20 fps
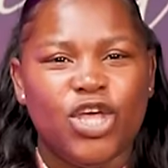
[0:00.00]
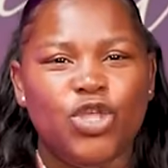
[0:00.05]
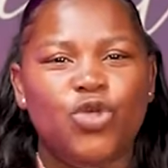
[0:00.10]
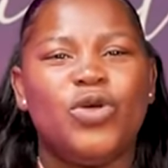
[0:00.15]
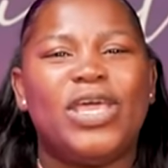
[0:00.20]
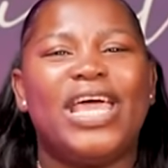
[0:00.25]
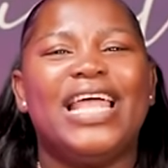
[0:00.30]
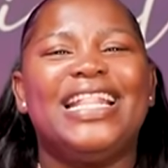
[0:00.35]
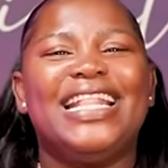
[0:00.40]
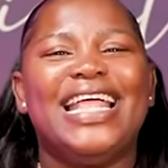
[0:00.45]

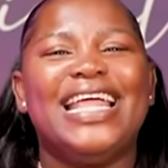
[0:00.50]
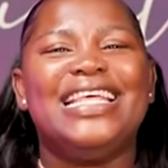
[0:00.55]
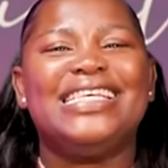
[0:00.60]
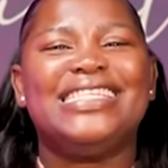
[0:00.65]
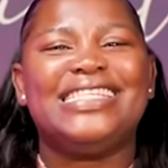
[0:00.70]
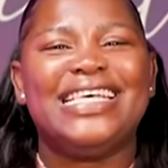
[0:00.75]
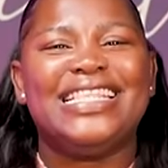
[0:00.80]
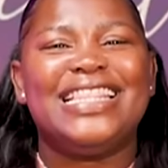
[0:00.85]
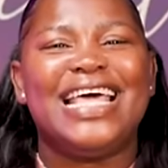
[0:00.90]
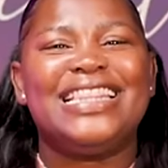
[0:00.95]
You can clearly
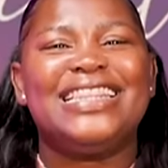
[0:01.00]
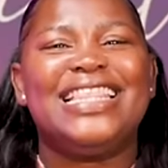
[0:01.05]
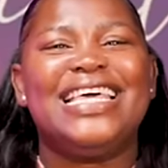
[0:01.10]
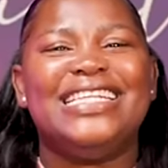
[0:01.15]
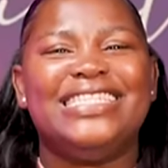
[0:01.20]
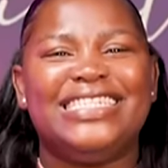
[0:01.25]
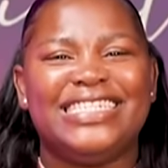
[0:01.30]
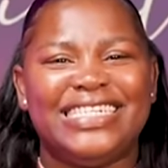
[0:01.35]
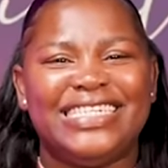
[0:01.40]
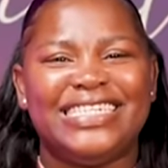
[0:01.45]
see that they
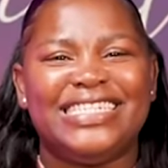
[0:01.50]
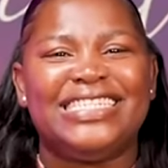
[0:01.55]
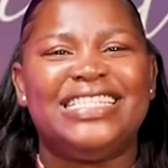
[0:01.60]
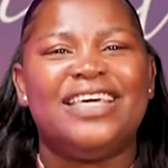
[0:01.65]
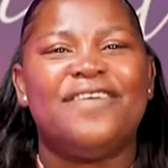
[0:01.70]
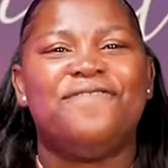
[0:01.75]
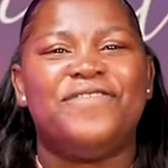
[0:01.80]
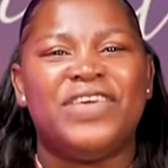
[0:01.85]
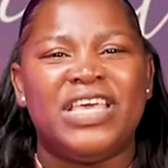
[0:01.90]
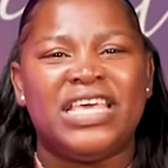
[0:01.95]
did
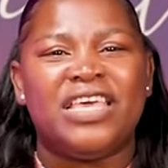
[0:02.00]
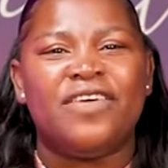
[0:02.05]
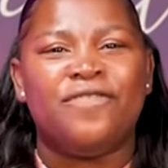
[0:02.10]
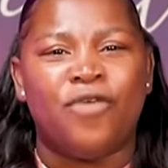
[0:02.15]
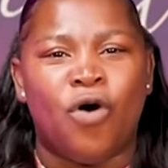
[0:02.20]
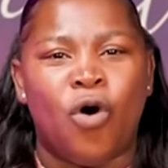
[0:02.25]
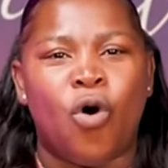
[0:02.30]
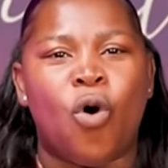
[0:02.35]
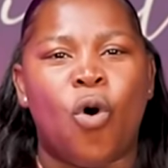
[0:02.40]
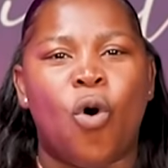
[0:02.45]
the vinky
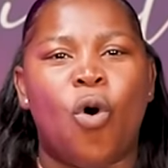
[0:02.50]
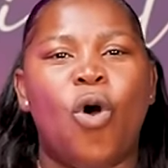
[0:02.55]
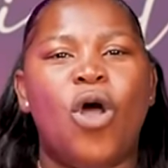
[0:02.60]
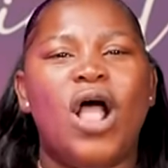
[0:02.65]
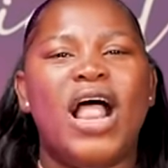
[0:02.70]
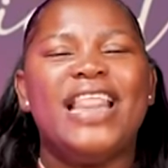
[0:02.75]
vonko.